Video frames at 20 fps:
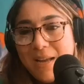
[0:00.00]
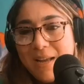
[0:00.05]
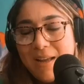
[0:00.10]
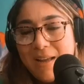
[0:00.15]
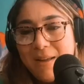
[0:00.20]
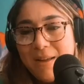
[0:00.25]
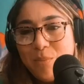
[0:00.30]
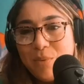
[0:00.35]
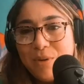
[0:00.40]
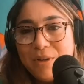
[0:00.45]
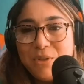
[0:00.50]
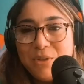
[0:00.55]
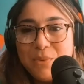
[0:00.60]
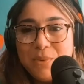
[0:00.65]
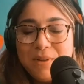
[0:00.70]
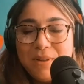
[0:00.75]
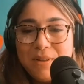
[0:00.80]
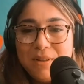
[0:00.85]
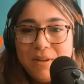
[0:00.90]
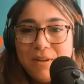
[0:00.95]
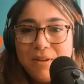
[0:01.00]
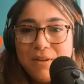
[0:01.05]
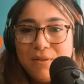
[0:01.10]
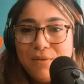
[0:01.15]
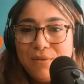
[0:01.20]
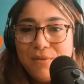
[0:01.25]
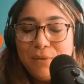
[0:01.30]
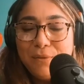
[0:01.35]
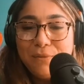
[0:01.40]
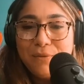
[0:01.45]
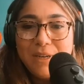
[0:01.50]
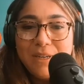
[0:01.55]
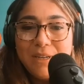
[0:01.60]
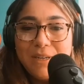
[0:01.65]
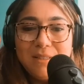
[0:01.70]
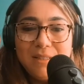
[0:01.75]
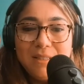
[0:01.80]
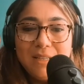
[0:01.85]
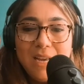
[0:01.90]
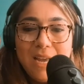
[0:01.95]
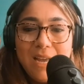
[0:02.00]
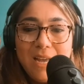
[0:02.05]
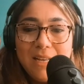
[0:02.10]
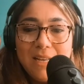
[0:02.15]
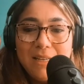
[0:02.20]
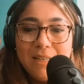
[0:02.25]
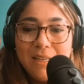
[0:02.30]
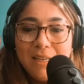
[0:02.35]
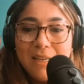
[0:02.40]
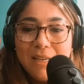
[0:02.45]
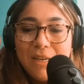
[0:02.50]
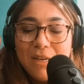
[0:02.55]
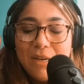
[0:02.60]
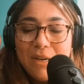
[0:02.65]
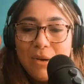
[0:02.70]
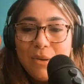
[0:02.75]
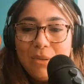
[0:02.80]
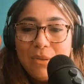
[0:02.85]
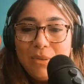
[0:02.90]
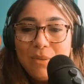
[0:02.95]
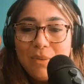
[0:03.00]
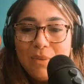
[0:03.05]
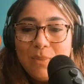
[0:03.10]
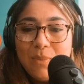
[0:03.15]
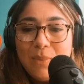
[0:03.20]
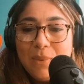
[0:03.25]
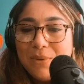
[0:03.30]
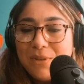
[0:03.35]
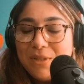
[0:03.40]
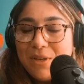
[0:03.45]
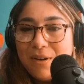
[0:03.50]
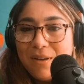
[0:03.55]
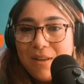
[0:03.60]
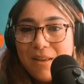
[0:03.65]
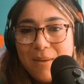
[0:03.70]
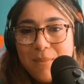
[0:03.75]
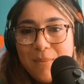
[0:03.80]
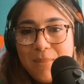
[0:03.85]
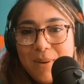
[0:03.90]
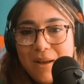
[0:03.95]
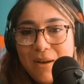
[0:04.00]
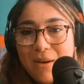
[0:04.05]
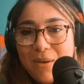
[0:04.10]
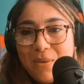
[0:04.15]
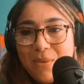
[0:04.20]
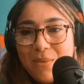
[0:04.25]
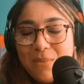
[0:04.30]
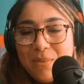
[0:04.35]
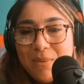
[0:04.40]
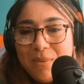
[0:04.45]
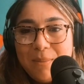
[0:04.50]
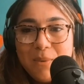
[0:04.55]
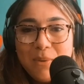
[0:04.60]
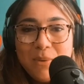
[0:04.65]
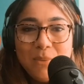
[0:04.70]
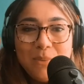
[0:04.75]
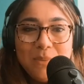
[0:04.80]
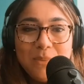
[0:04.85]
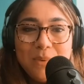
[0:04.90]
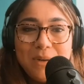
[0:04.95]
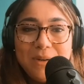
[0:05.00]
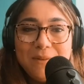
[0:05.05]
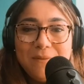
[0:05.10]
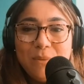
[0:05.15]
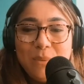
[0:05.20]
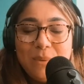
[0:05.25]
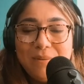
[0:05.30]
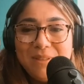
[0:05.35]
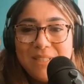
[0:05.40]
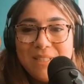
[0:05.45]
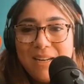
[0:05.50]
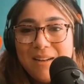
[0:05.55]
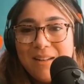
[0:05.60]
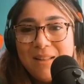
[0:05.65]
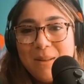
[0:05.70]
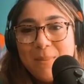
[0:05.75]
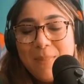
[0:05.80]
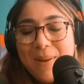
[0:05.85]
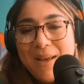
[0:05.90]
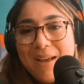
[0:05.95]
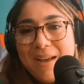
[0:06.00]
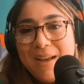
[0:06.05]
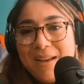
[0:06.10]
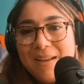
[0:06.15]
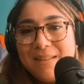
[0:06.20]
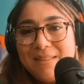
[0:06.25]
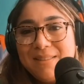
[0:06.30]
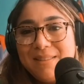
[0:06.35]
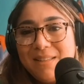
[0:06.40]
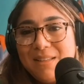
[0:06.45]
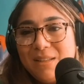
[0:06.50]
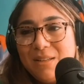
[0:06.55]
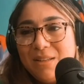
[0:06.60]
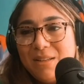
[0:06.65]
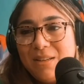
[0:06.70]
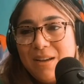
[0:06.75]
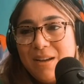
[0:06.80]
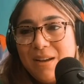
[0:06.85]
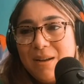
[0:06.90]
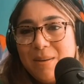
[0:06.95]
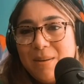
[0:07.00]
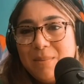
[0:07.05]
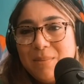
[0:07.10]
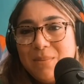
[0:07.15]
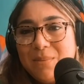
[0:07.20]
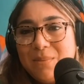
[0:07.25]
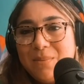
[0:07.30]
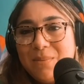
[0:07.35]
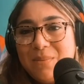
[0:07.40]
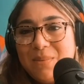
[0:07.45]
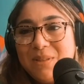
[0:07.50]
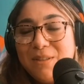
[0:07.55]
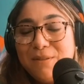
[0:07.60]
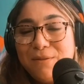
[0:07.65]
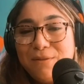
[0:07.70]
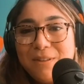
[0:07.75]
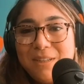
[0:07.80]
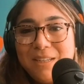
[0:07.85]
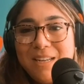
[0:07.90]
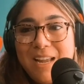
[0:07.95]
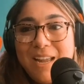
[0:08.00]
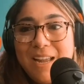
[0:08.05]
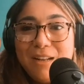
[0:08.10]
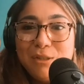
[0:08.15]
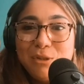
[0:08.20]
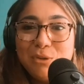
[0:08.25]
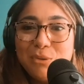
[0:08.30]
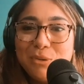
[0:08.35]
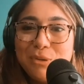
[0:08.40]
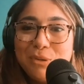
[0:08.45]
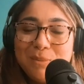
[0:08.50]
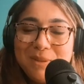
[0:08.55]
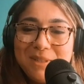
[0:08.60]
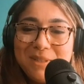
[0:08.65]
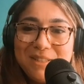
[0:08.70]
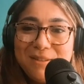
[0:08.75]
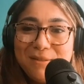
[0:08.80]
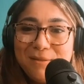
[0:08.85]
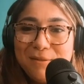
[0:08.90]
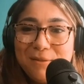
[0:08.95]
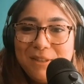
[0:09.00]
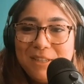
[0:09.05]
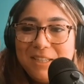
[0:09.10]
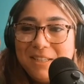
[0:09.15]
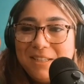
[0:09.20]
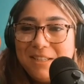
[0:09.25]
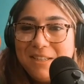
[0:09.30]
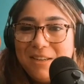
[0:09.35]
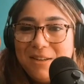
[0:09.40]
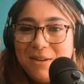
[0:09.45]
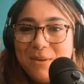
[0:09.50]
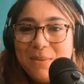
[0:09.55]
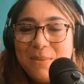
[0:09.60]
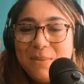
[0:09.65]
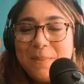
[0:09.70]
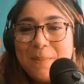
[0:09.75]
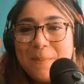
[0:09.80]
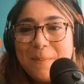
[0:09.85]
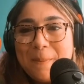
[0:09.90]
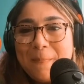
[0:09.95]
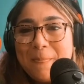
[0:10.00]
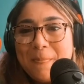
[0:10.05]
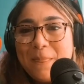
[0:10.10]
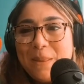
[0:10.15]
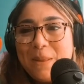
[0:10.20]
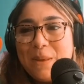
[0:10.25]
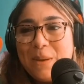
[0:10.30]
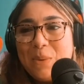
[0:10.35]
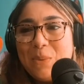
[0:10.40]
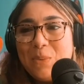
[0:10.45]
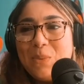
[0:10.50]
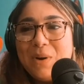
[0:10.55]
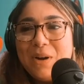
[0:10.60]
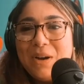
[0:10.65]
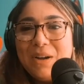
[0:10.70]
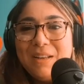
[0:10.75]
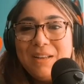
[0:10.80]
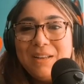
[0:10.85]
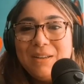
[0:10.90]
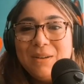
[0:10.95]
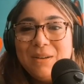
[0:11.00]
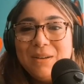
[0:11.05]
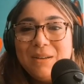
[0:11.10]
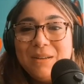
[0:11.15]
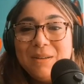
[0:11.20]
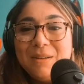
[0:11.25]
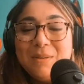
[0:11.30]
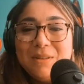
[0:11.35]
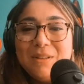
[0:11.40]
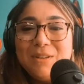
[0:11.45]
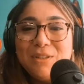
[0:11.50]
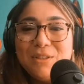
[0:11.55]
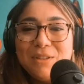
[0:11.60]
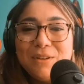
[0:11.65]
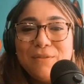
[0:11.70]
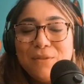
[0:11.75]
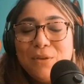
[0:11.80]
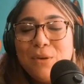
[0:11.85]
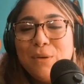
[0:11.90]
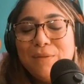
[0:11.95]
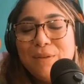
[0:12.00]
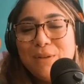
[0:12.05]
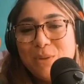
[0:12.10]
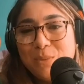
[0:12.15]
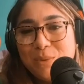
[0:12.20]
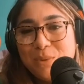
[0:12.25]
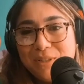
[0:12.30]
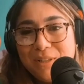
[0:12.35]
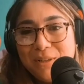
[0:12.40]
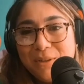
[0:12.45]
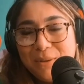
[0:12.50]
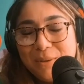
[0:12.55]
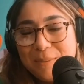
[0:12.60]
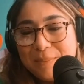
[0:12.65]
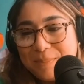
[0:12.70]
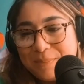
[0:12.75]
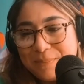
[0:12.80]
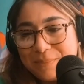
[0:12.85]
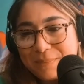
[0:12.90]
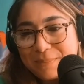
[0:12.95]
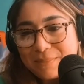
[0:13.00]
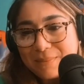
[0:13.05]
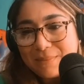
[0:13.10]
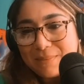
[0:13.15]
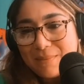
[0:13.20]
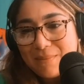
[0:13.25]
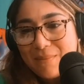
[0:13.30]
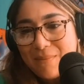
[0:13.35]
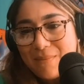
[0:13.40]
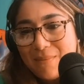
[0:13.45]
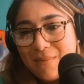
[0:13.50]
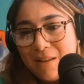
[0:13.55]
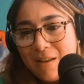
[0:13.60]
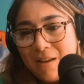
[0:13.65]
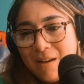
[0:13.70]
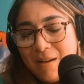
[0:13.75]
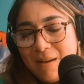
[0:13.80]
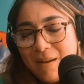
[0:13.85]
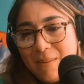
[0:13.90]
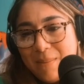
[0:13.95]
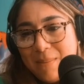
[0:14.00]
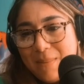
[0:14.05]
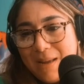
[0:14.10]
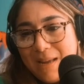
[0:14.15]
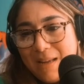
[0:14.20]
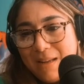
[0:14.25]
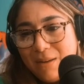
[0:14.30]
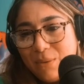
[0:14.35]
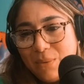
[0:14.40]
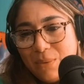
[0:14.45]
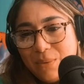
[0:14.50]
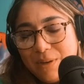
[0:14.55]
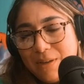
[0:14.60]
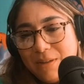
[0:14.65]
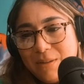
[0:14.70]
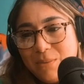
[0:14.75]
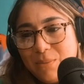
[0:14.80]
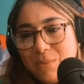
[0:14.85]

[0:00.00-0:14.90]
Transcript: had brunch with a few friends and we were talking about people we've dated in the past and different age groups and different, what there's a few of us were single and or